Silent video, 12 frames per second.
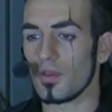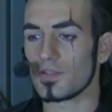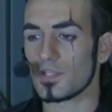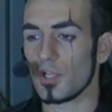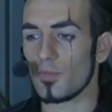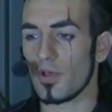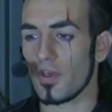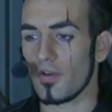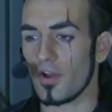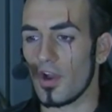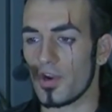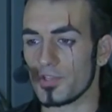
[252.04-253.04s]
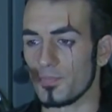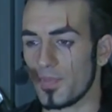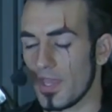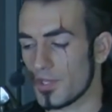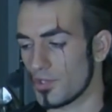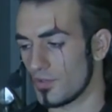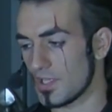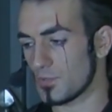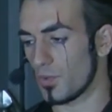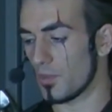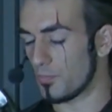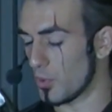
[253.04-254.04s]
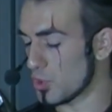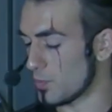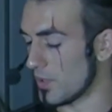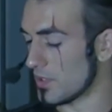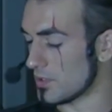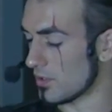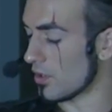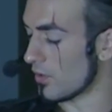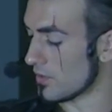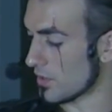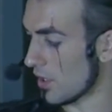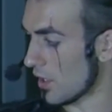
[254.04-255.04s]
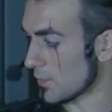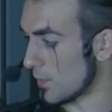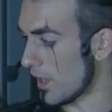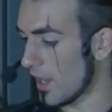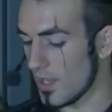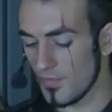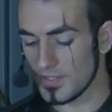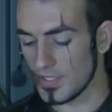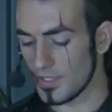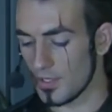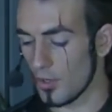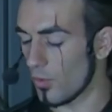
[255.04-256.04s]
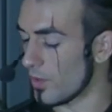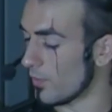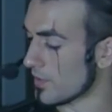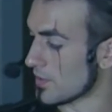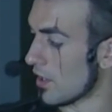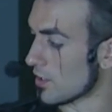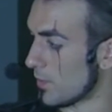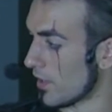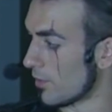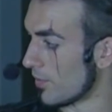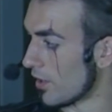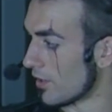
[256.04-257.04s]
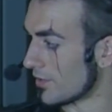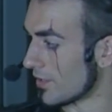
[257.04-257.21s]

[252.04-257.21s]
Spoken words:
It's all about heart and passion. That's what pushed me to go into cosplay. I even didn't know what was cosplay about.